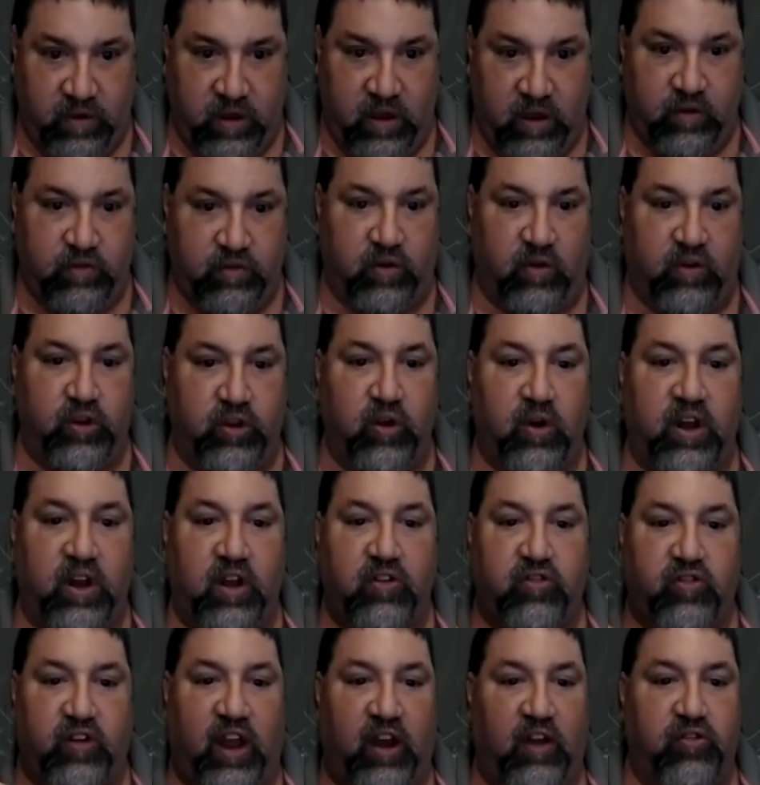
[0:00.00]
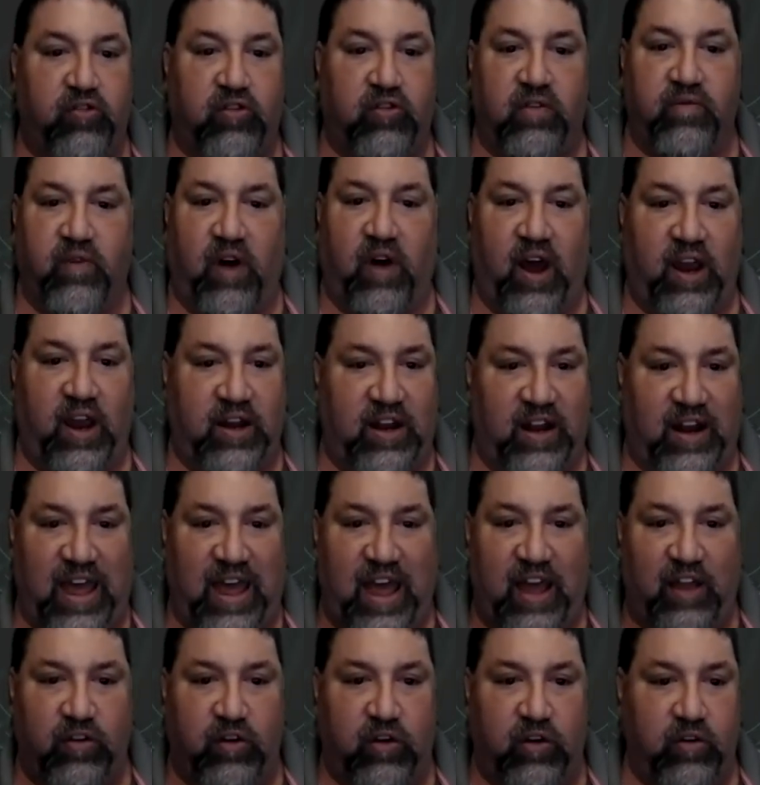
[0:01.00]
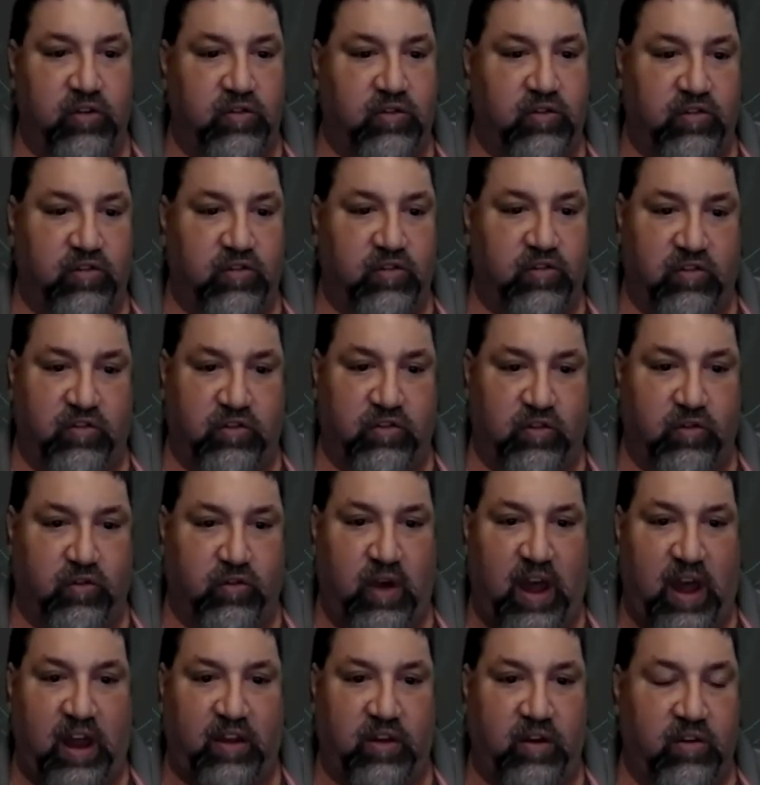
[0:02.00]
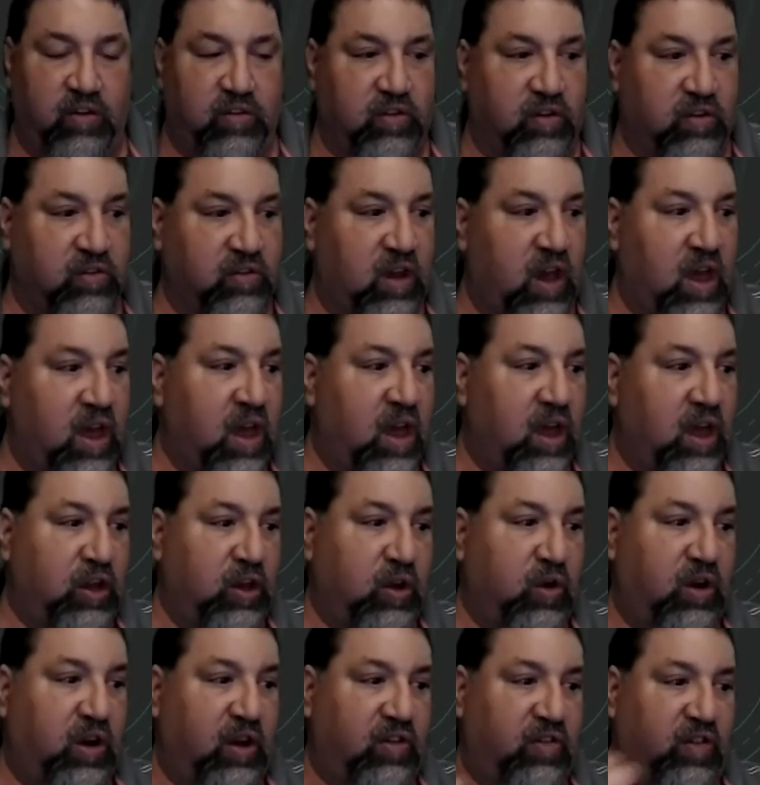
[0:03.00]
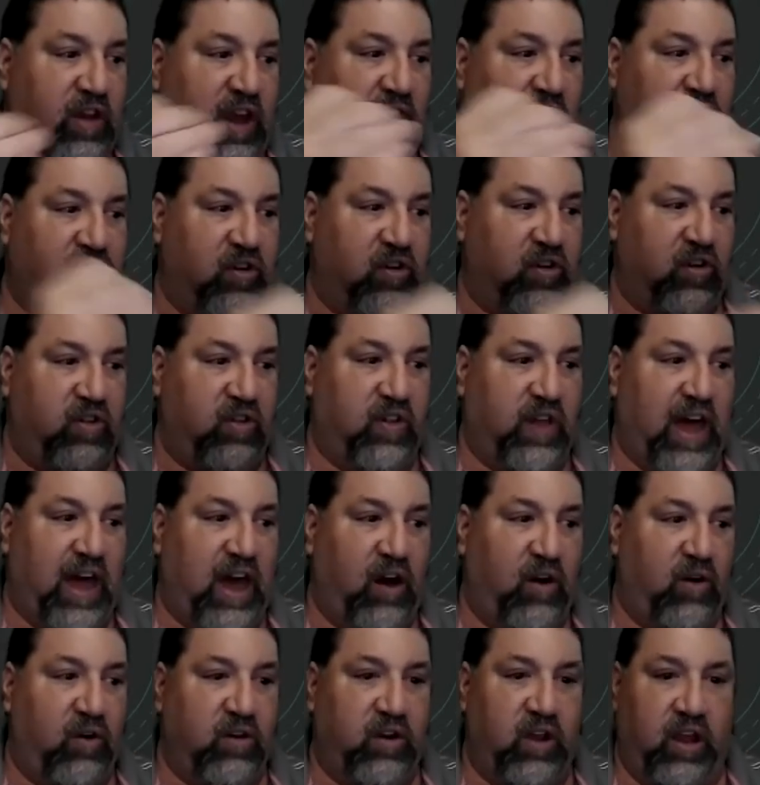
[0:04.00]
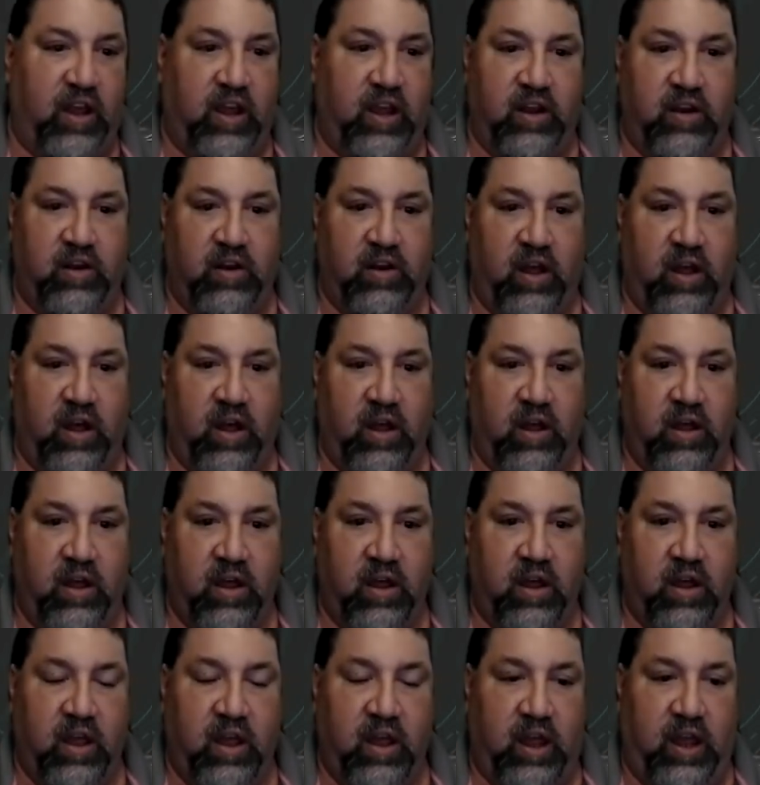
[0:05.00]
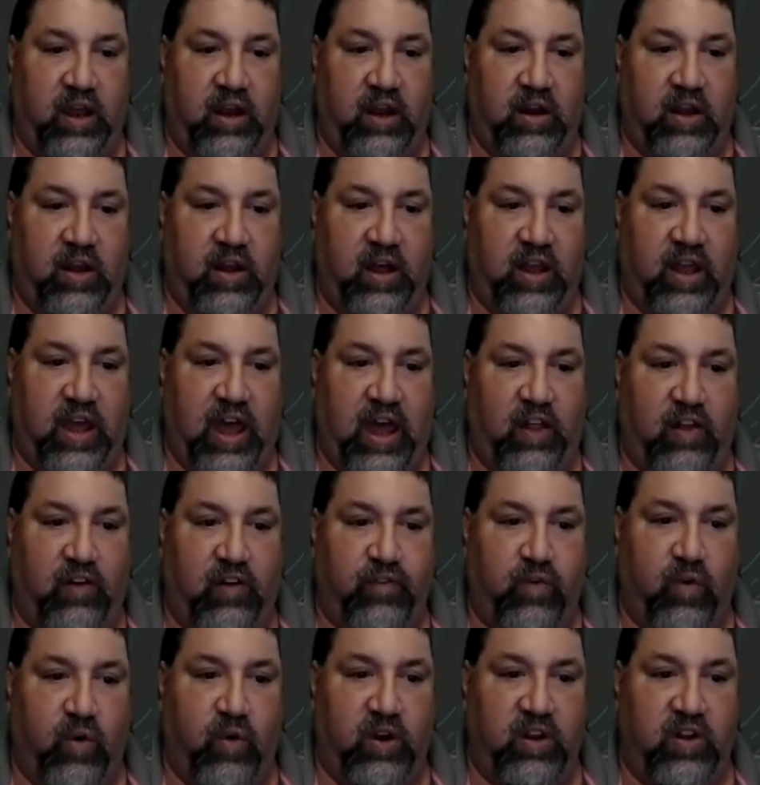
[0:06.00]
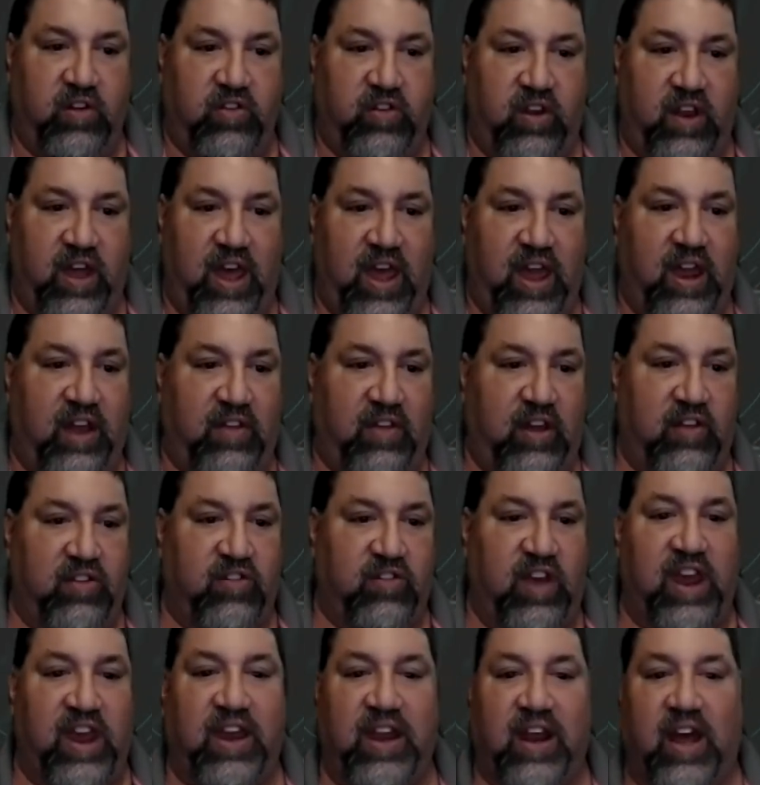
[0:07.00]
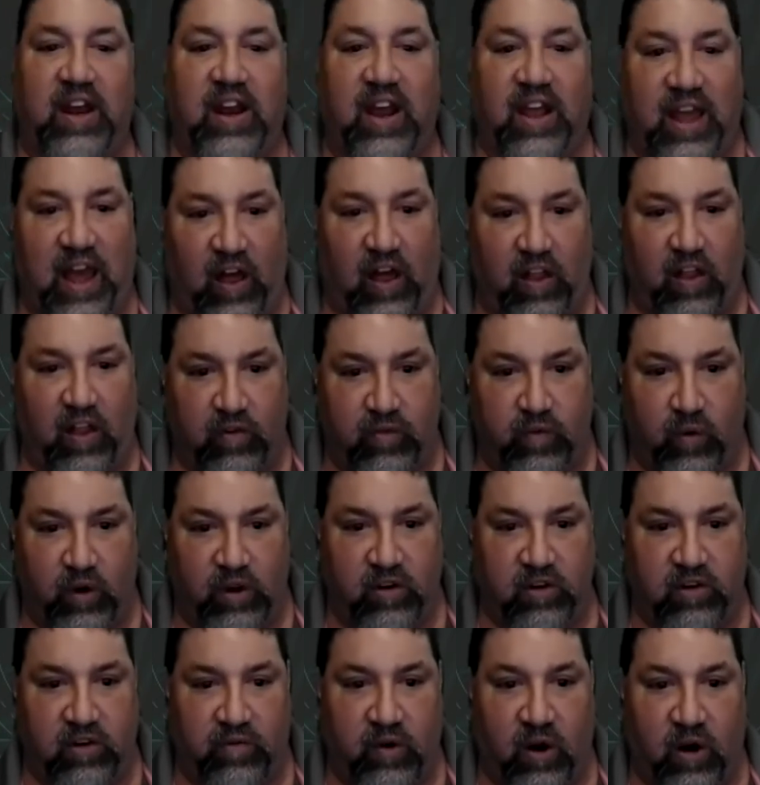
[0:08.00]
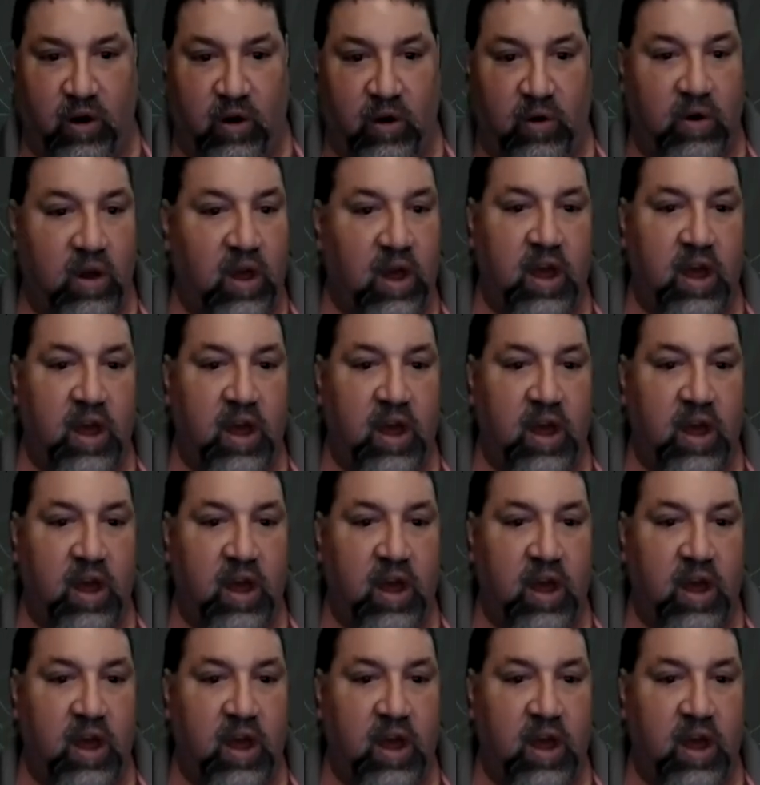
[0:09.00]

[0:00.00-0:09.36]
So you can change your mind and add users and subtract users. You can say it's allowed in California today and then take it out of California tomorrow.